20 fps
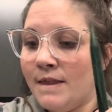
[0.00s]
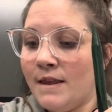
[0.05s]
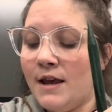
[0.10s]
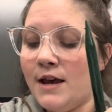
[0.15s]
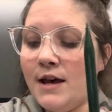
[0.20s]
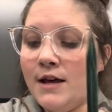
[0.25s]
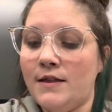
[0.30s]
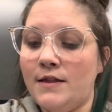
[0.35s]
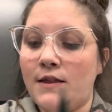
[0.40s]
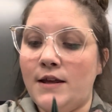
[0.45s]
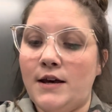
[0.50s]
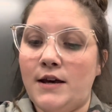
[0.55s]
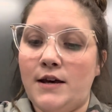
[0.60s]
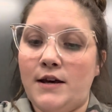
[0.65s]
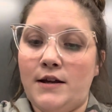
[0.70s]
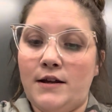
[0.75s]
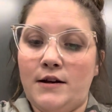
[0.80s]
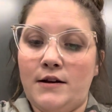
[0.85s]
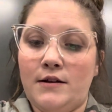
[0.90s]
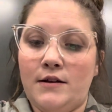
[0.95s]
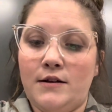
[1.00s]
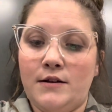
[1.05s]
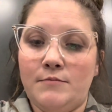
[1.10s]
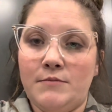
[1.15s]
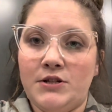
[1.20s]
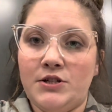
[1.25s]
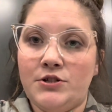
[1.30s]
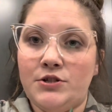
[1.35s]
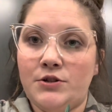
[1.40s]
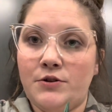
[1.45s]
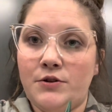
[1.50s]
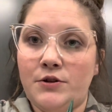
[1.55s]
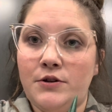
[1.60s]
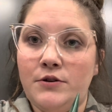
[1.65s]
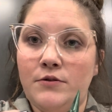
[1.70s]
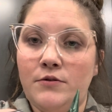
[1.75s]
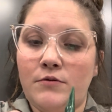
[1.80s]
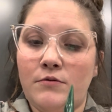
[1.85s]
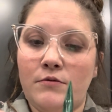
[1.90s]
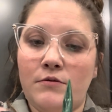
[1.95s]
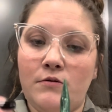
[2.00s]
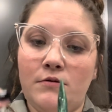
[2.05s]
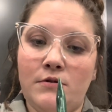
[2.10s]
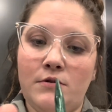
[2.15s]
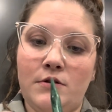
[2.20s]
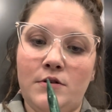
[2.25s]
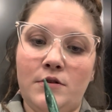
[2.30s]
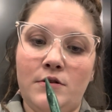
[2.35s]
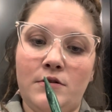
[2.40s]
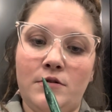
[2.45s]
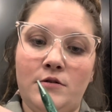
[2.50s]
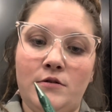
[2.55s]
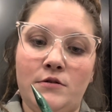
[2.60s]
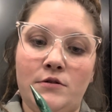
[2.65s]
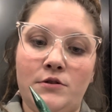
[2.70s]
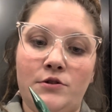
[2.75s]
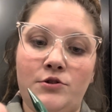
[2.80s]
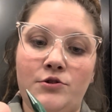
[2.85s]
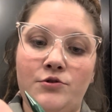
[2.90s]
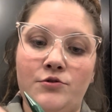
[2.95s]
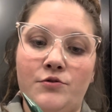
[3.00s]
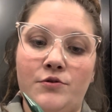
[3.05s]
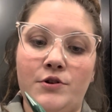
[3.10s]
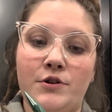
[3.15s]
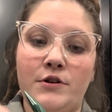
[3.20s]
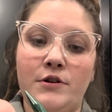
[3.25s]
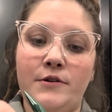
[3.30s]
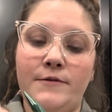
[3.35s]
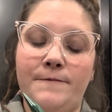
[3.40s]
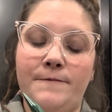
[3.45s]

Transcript: and then let me show you shorter,